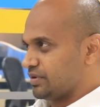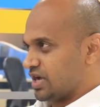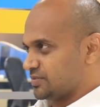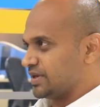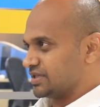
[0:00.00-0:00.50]

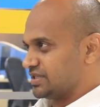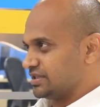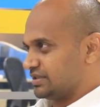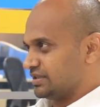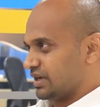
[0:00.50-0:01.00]
prospects
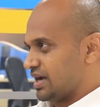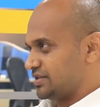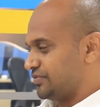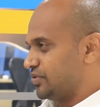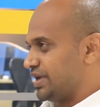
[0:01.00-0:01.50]
in the
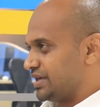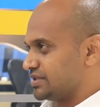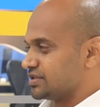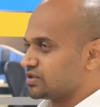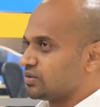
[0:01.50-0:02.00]
last few
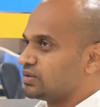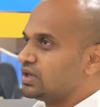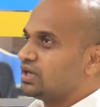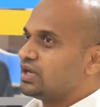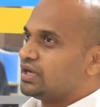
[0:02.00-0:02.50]
days or so,
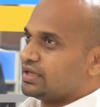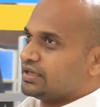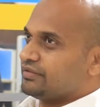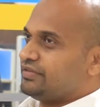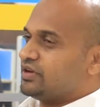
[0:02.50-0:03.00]

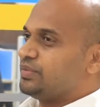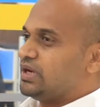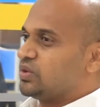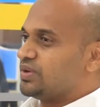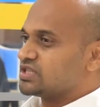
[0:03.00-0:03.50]
and we have
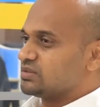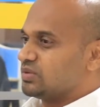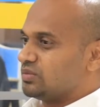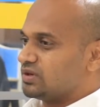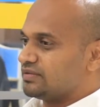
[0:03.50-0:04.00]
been doing some
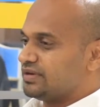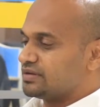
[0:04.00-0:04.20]
amount of